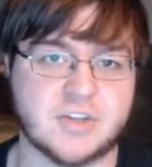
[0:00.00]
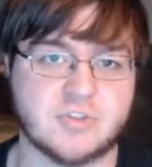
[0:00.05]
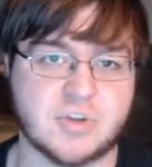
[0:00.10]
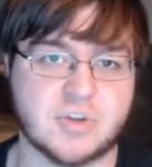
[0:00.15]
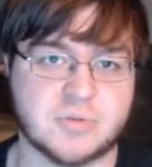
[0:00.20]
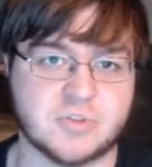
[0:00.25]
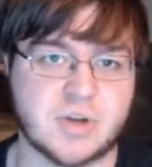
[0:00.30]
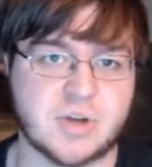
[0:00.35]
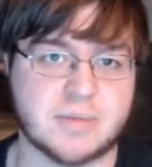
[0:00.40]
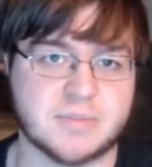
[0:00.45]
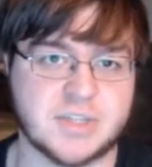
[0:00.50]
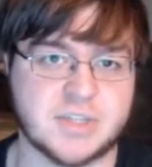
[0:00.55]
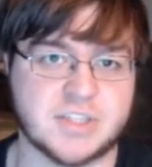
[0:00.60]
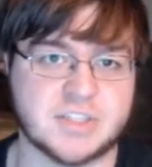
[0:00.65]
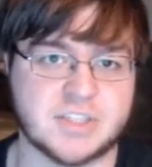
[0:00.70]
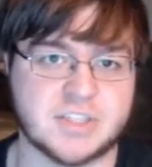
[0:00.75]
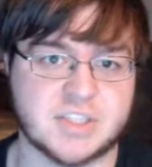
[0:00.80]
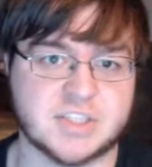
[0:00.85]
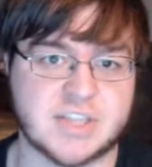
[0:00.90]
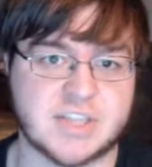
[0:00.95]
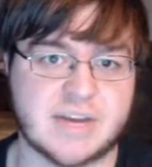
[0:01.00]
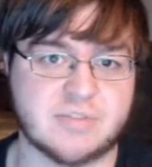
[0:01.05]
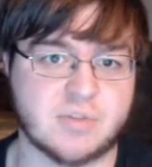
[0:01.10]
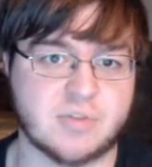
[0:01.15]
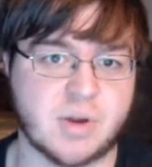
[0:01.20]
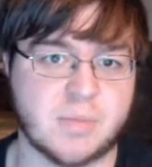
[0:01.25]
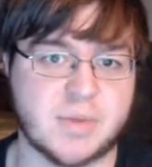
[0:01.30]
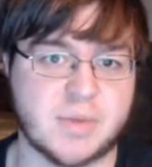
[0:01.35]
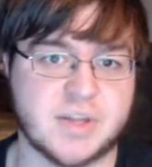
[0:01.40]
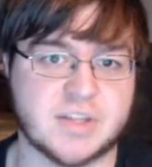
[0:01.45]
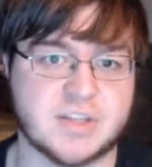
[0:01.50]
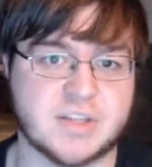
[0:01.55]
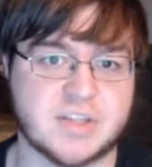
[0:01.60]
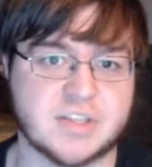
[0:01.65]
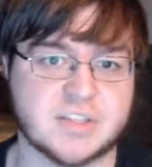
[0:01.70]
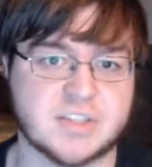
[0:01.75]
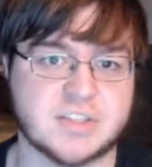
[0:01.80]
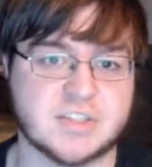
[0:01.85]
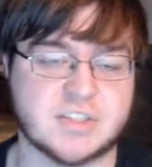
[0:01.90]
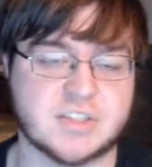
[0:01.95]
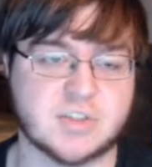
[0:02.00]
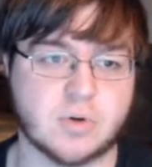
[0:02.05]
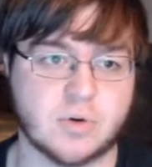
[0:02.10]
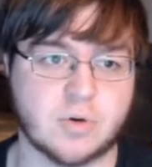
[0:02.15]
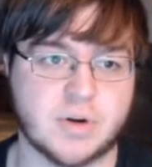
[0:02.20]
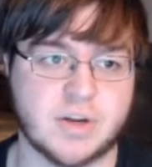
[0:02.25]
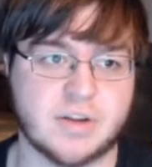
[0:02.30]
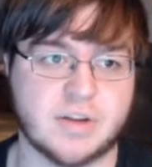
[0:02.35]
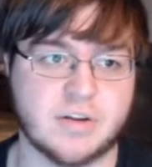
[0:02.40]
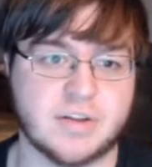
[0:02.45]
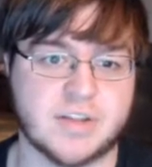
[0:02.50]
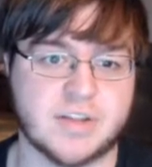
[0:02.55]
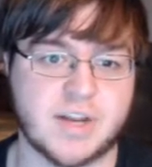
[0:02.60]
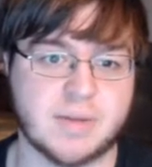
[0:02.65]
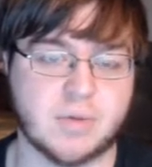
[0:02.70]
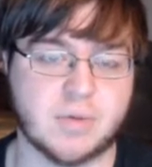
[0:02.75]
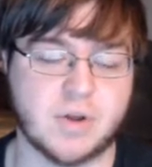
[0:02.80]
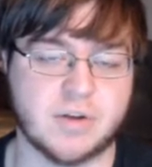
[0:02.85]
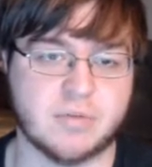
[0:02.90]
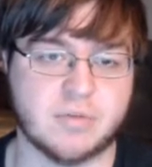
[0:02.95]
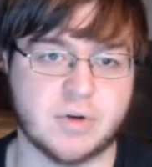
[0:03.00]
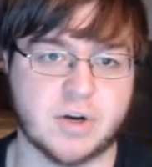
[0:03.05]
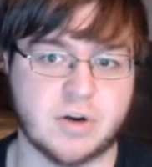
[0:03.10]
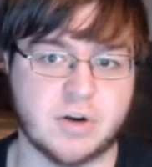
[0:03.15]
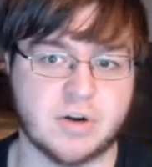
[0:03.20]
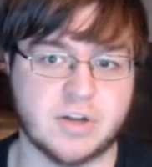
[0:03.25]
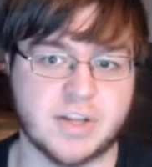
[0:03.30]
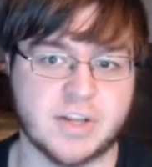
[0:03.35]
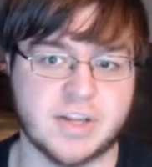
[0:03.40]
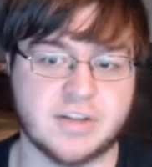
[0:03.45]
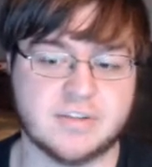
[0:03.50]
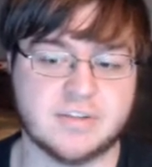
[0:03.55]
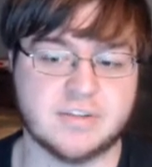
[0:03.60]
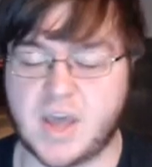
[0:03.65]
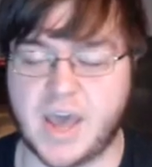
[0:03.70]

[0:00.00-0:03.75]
Dream Drop Distance after I beat this story that I'm on currently.